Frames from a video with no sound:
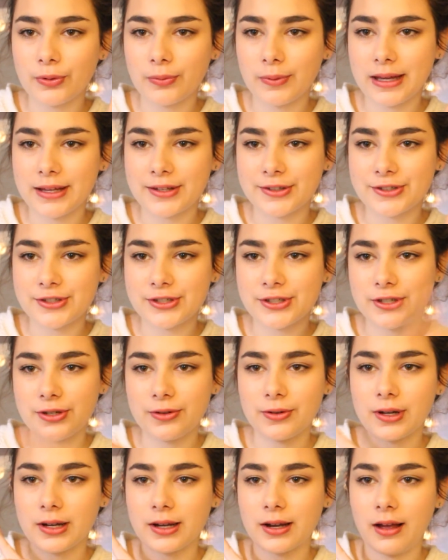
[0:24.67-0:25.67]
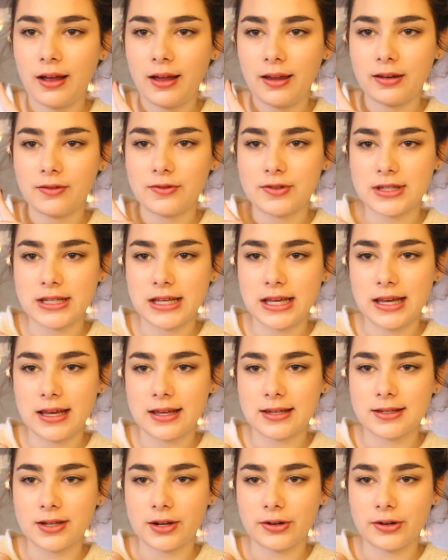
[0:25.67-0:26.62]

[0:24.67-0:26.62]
which you can kind of see is